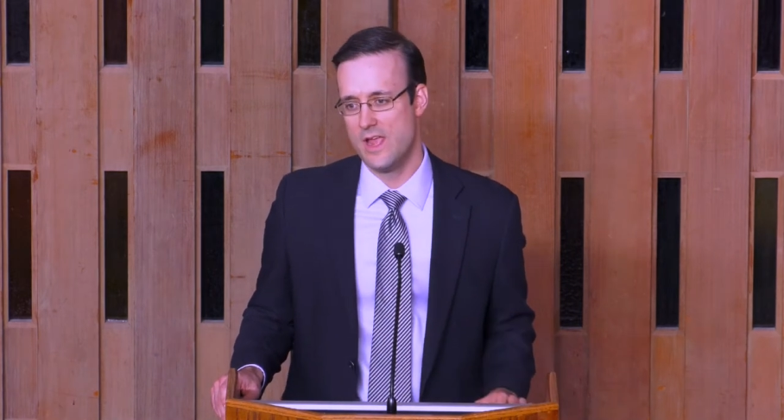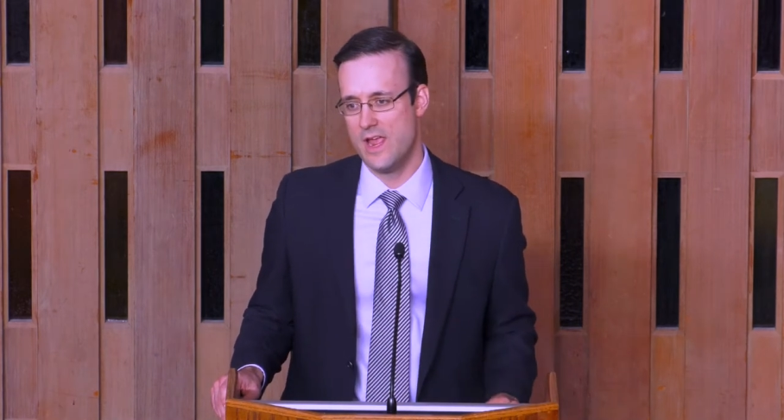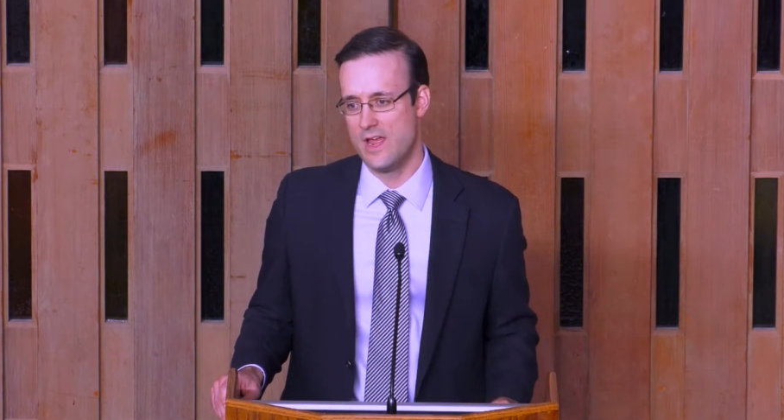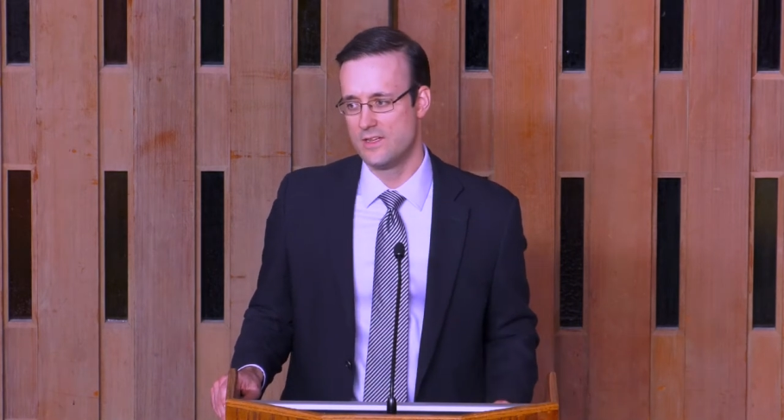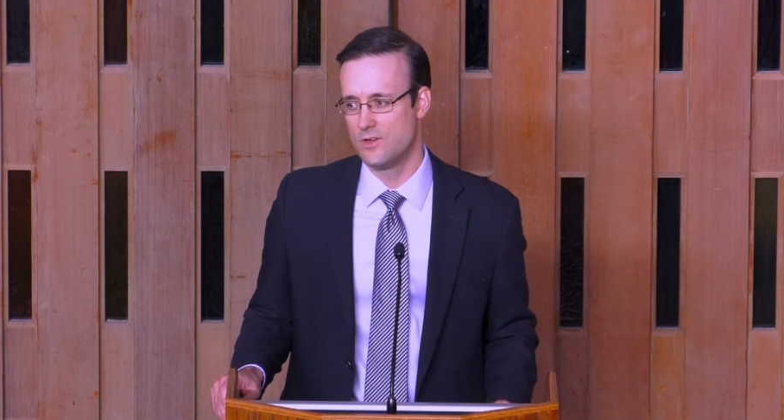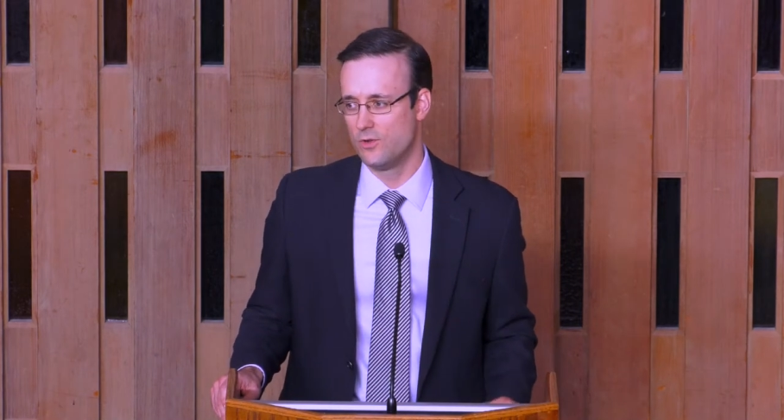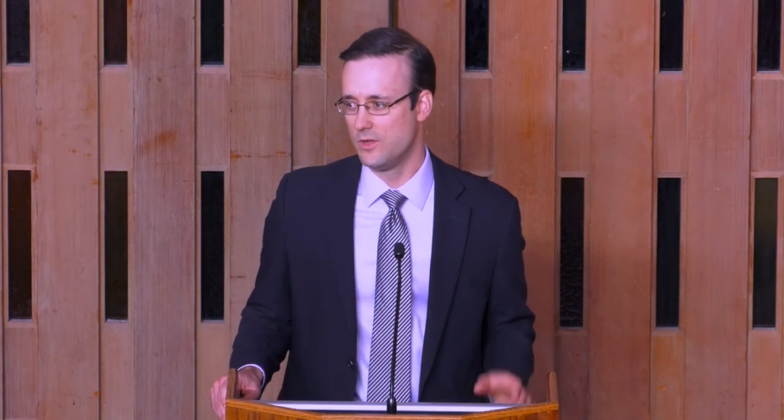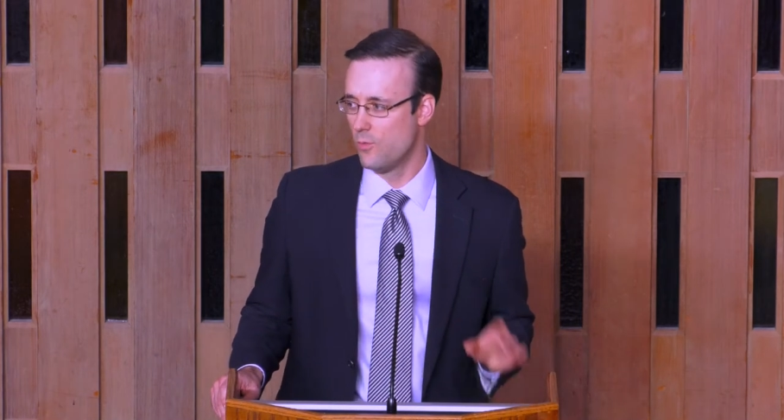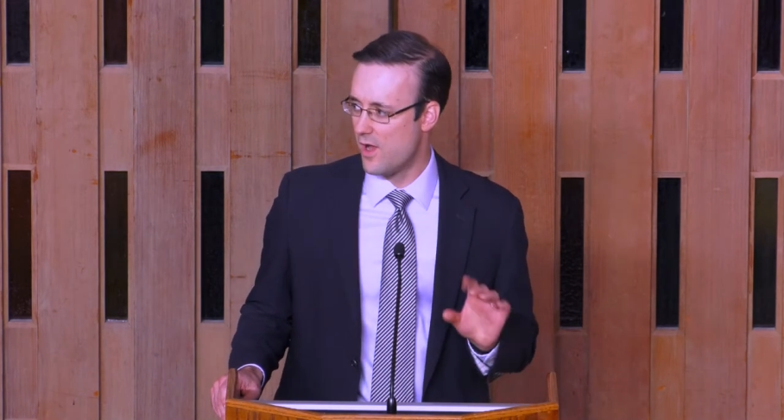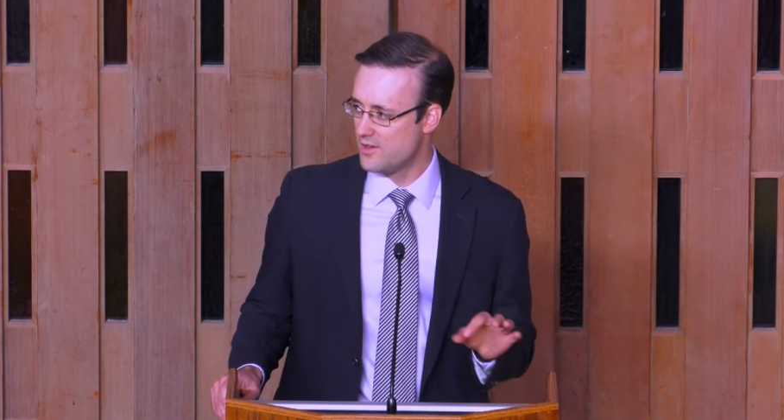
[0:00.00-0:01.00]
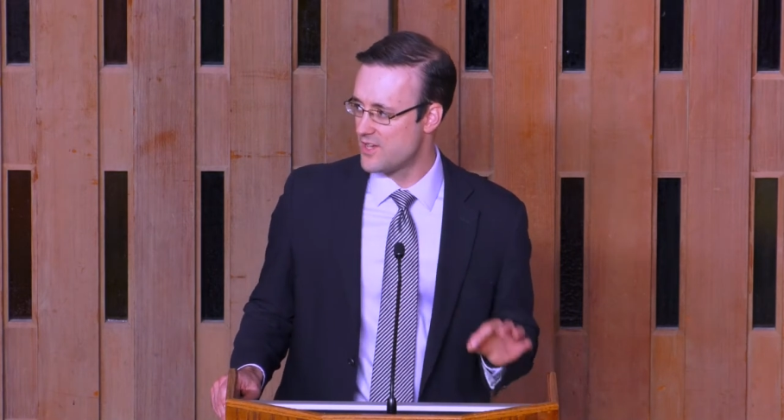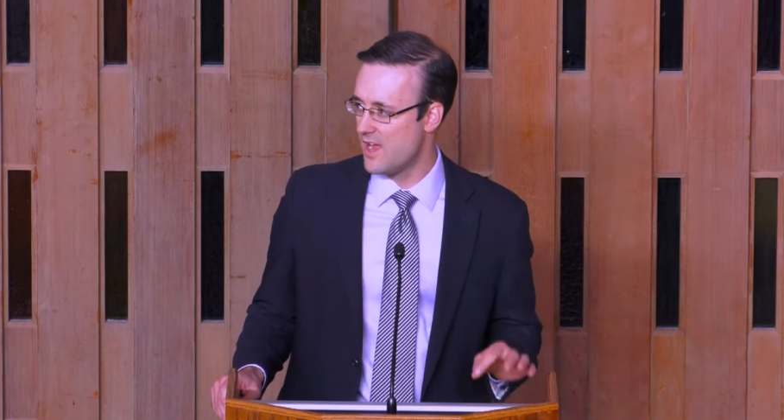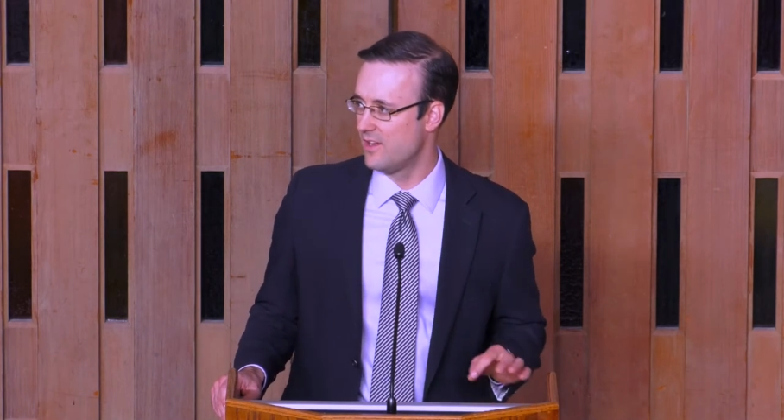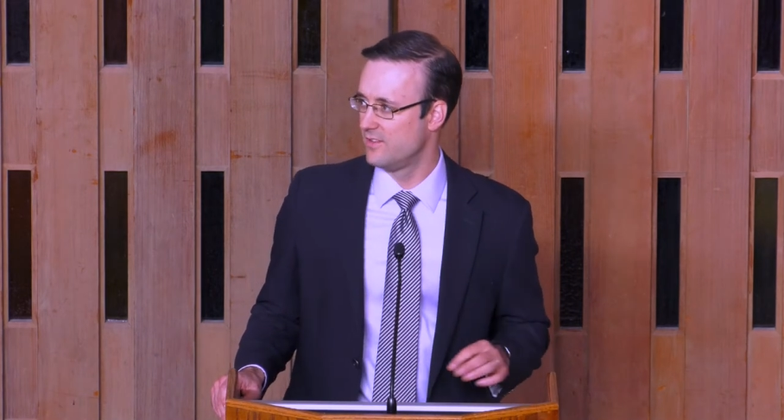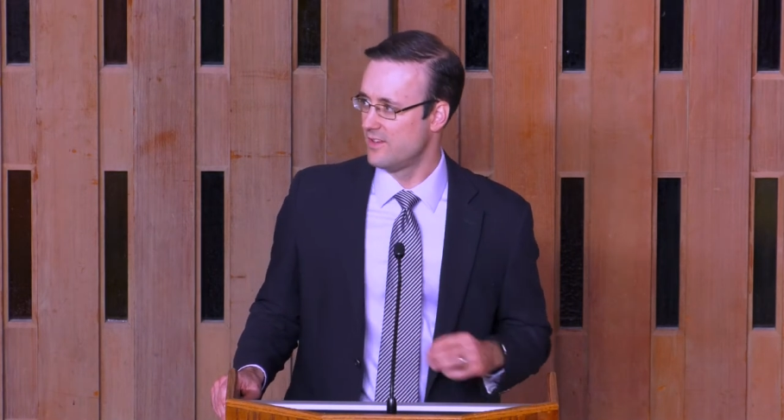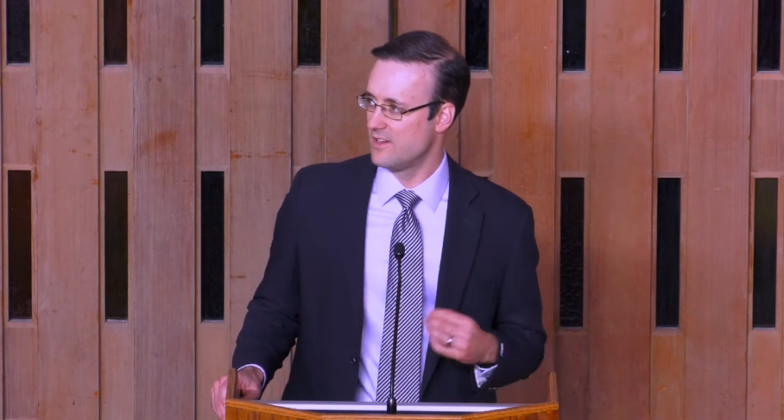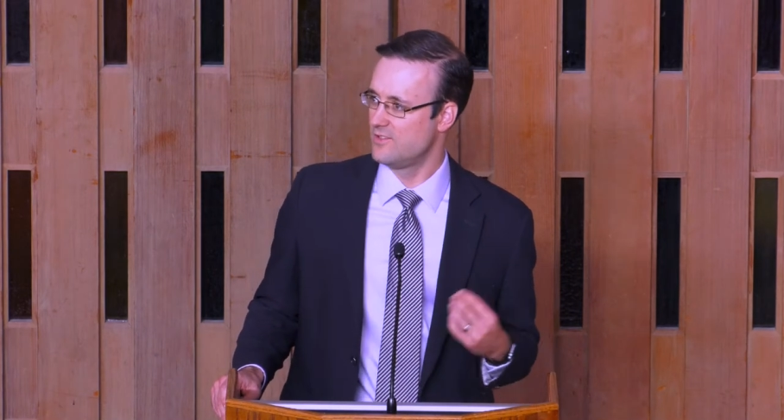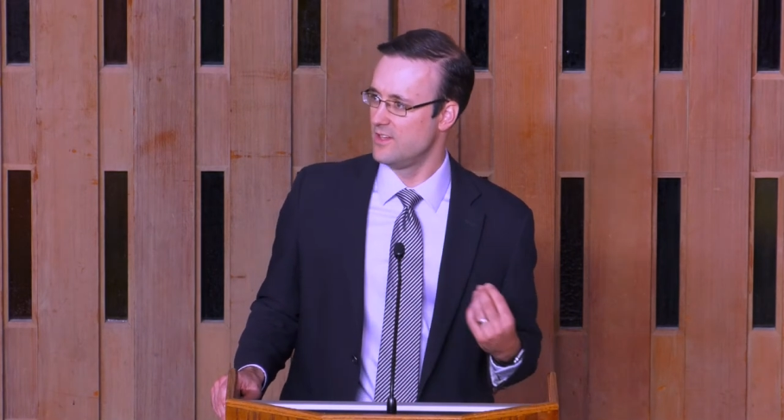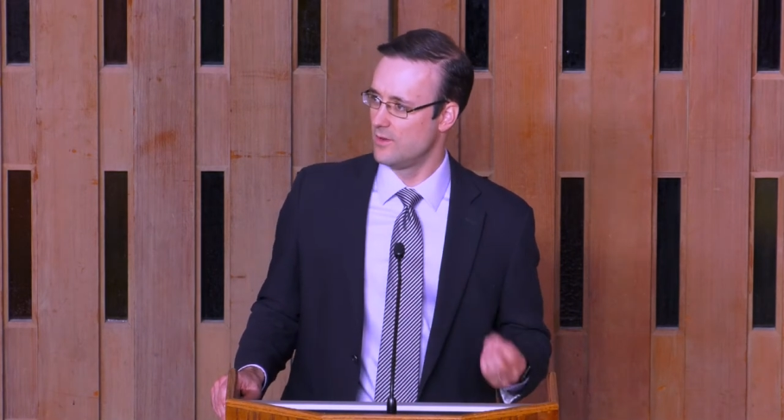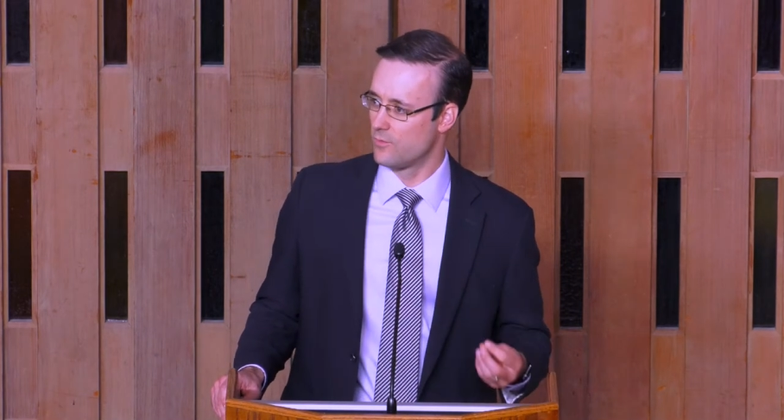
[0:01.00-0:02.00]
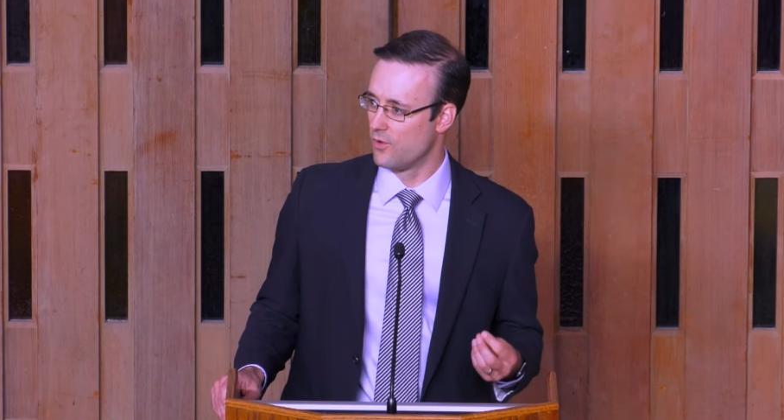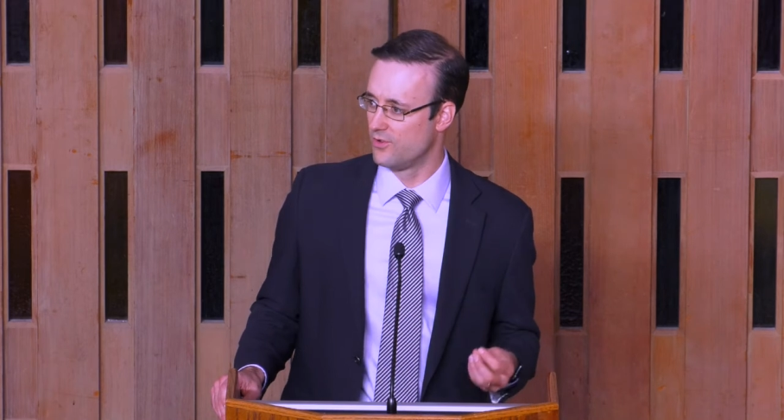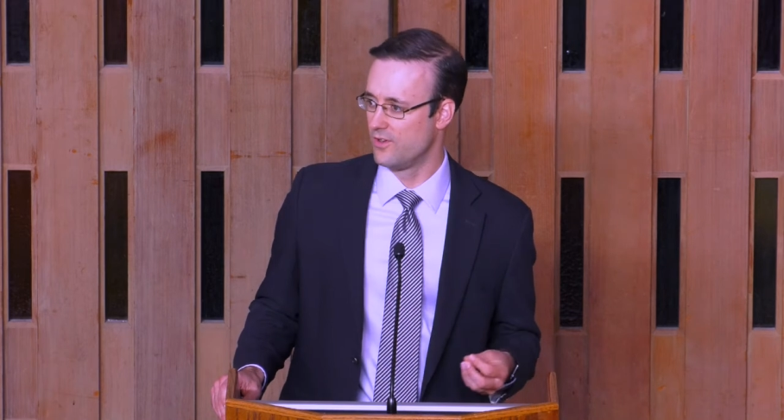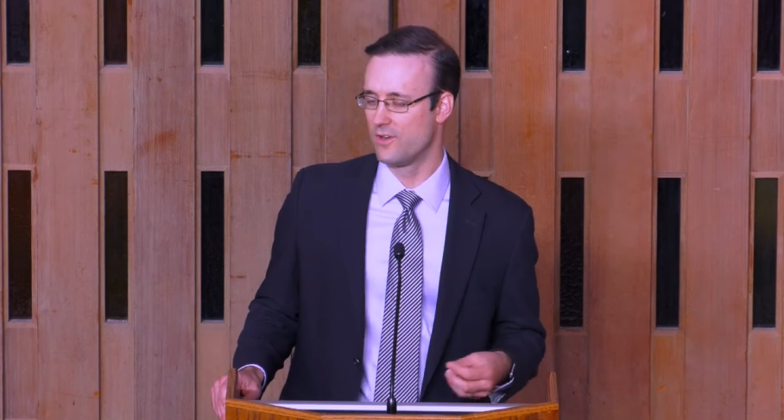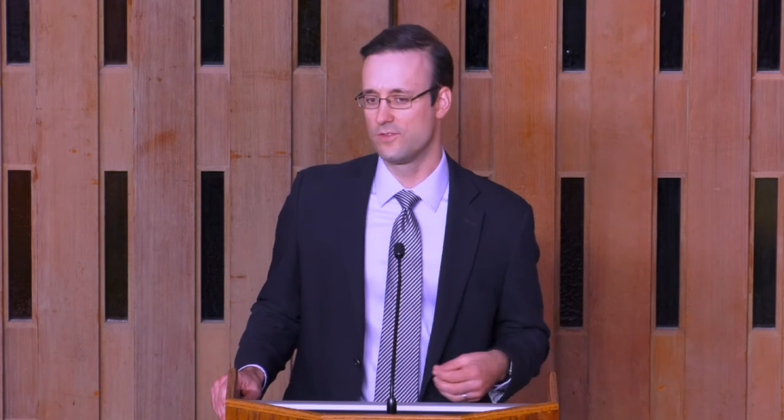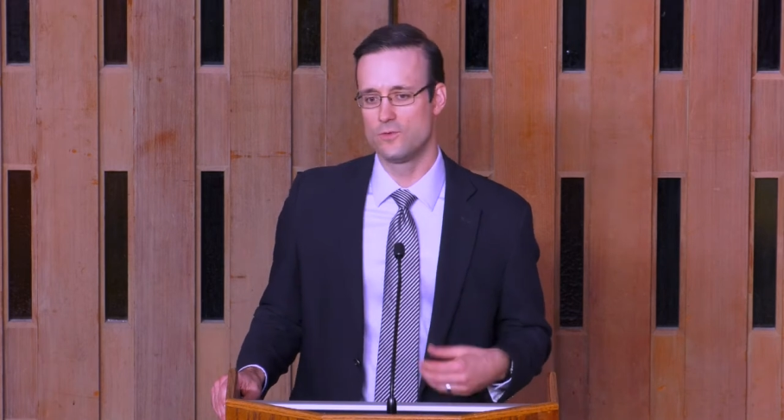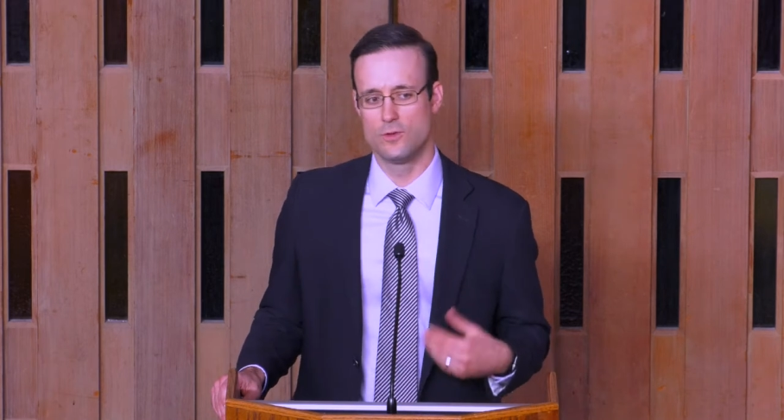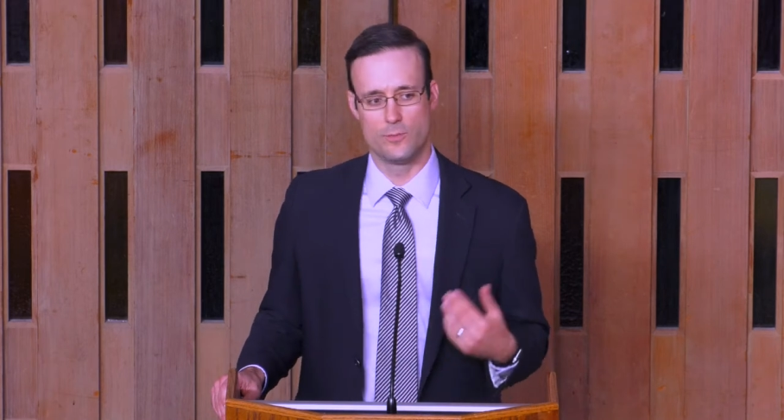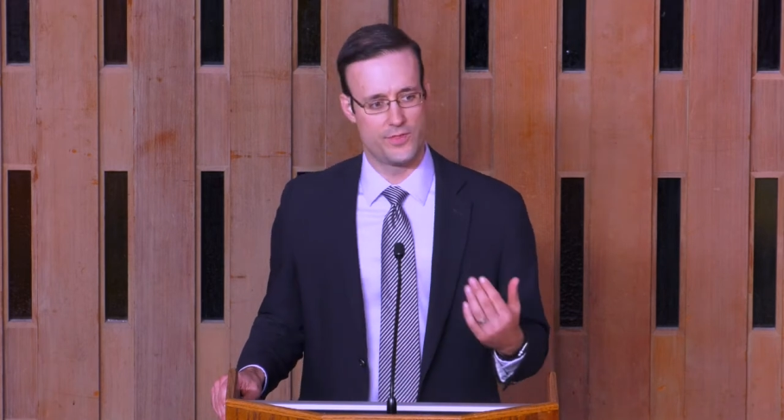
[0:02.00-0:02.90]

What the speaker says: And only one child is actually enrolled in our school,